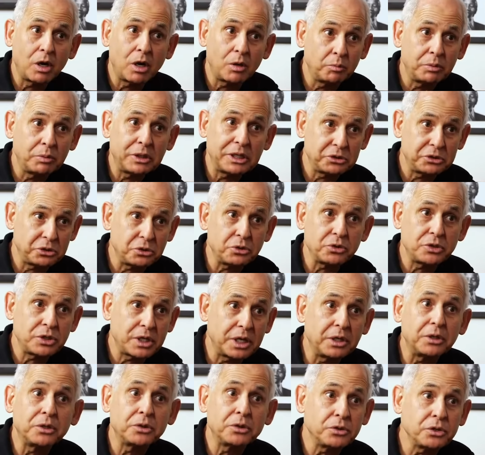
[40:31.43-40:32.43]
our pleasure
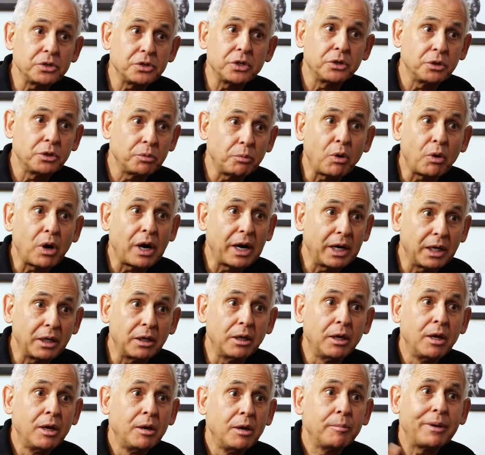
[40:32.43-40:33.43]
centers in the brain
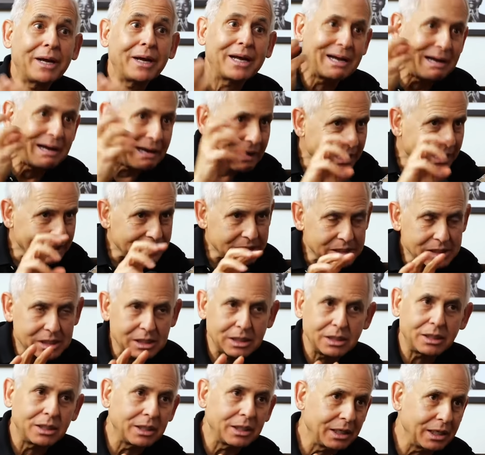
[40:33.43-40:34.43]
by
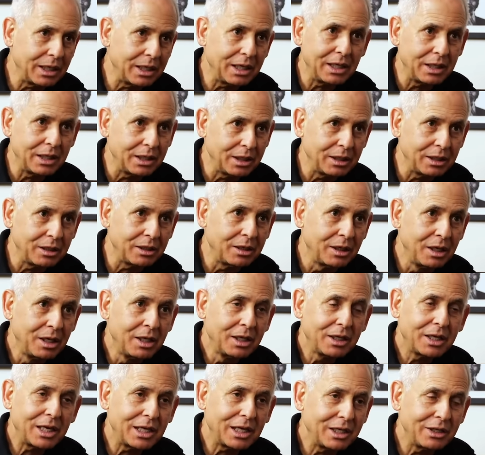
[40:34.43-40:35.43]
constantly hitting,
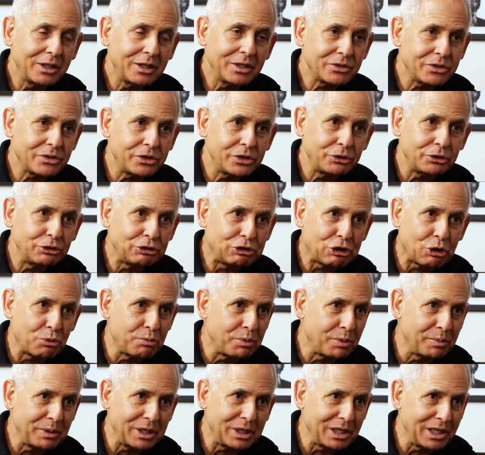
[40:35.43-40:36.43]
getting these little
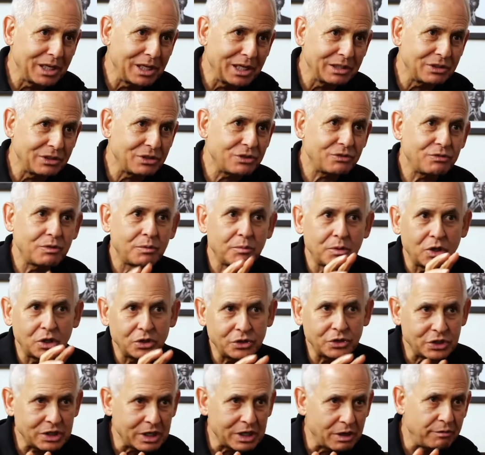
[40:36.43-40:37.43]
dopamine hits from
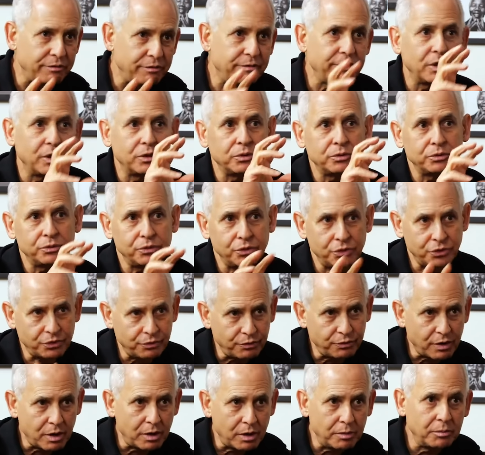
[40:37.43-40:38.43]
our cell phones,
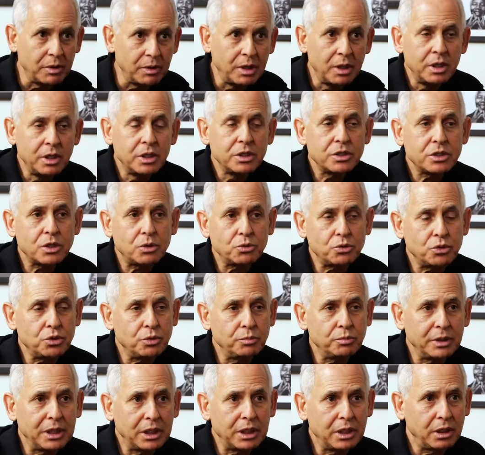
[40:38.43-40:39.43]
from
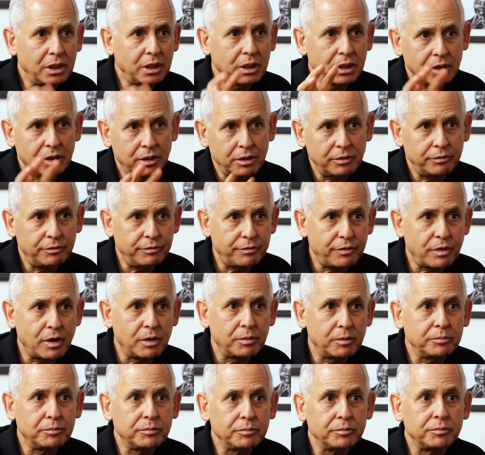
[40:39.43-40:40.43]
social media,
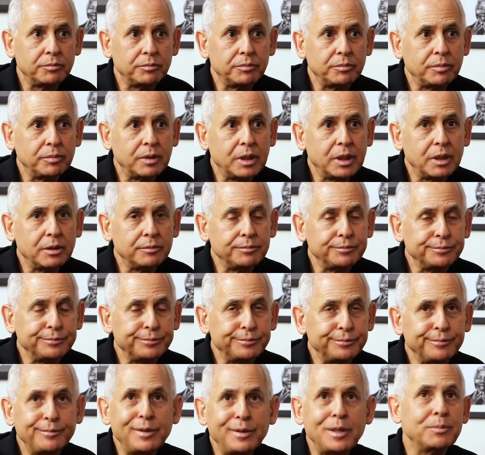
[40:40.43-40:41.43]
from um,
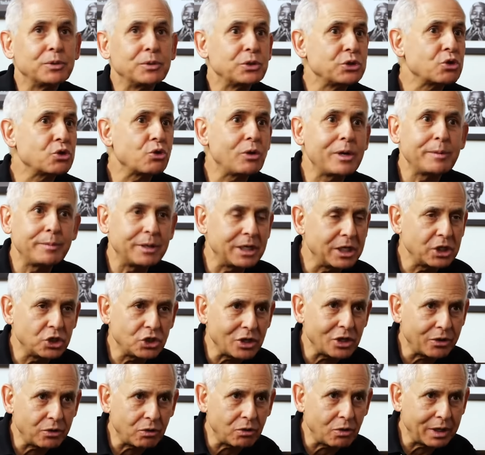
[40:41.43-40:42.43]
people screaming at
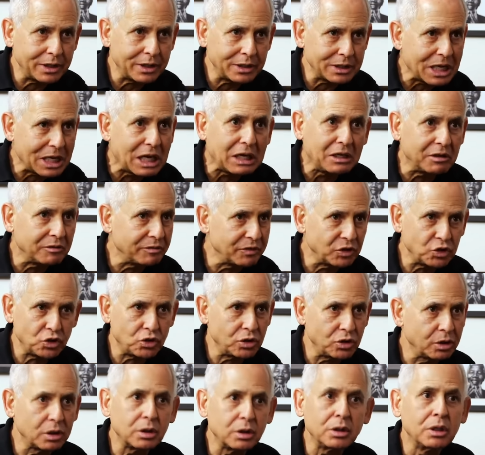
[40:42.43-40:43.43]
each other on
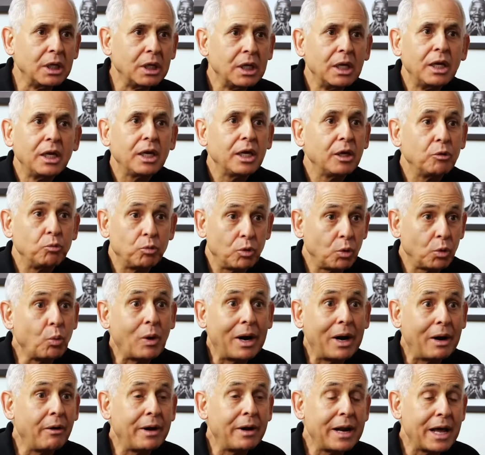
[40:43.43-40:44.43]
television. Mm. And we're
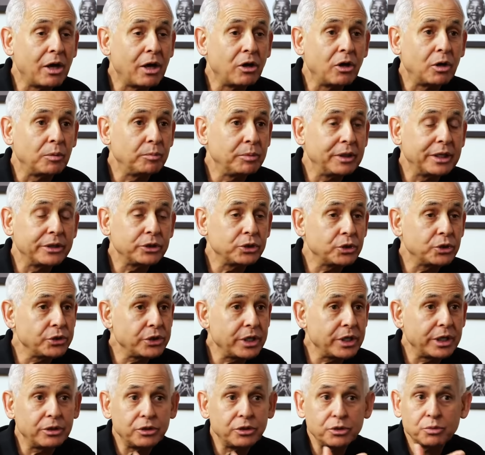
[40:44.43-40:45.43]
wearing out our pleasure
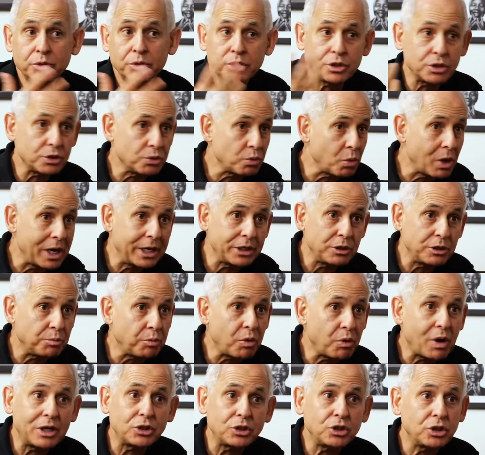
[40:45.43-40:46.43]
centers, which is why
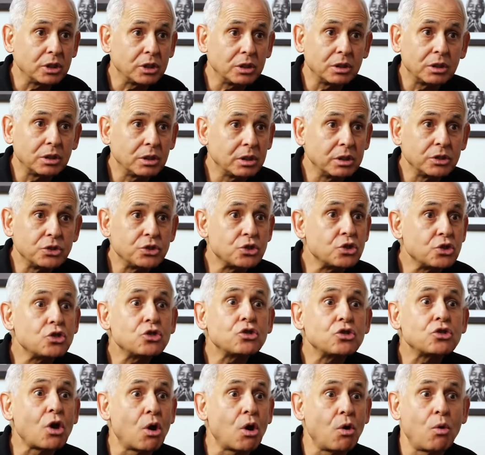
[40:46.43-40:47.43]
depression is
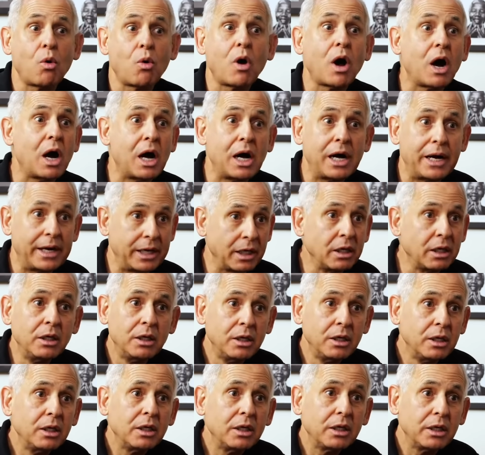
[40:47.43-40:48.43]
so high
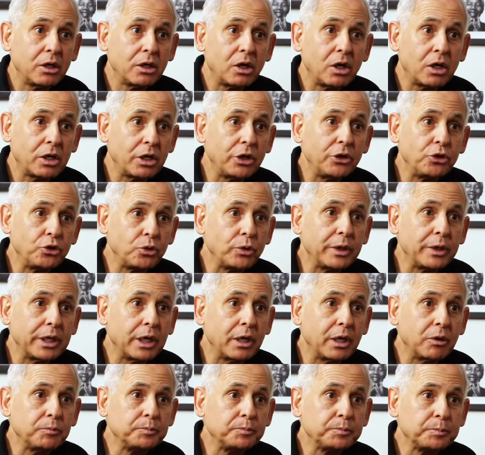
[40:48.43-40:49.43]
in our country
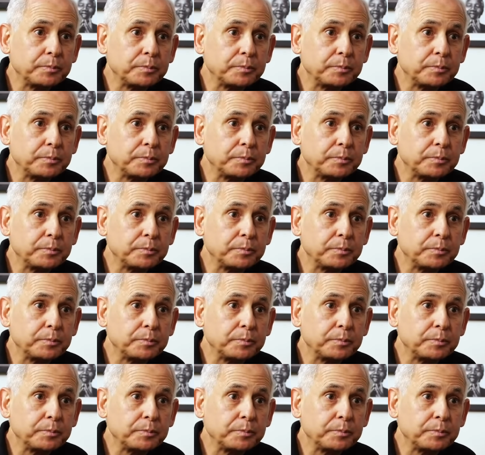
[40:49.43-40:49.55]
now.